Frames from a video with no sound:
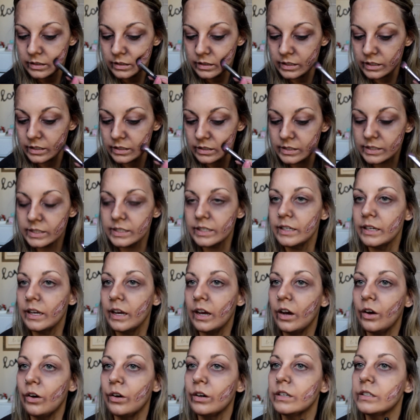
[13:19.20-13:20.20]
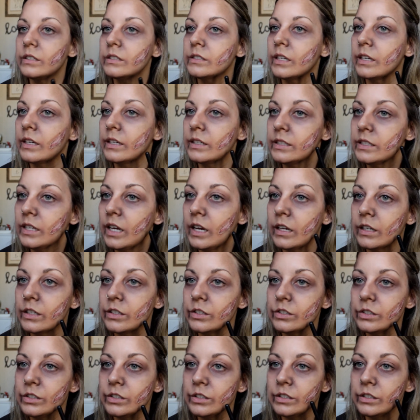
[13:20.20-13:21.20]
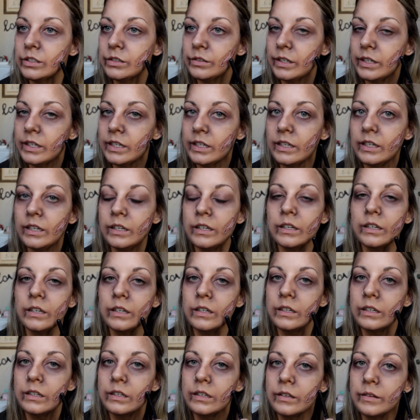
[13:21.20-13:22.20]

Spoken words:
Do you see how it's like textured right here?